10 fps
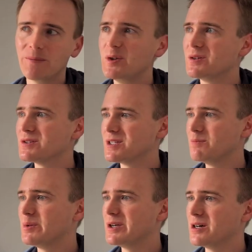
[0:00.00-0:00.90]
You can
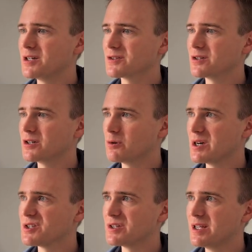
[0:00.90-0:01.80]
simply ask a
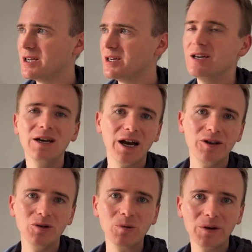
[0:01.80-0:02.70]
question here and
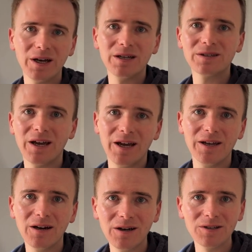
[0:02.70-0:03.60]
you will get an
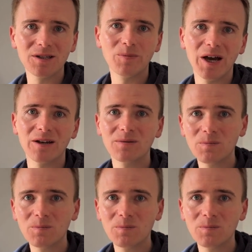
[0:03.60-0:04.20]
answer back,